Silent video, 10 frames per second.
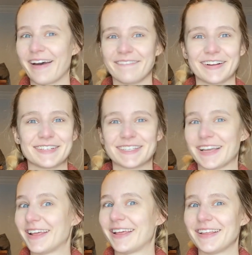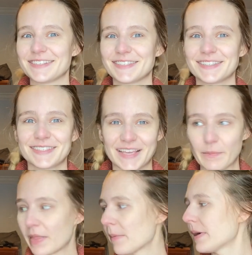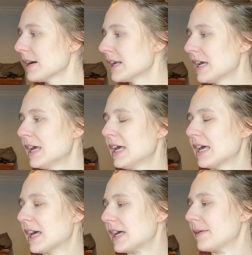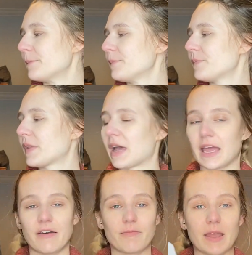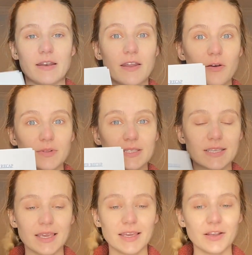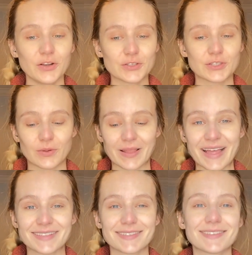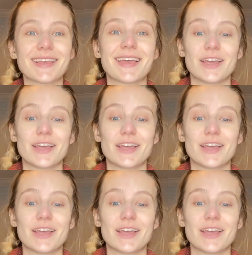we're just gonna skip that part. I have my notes here, so let's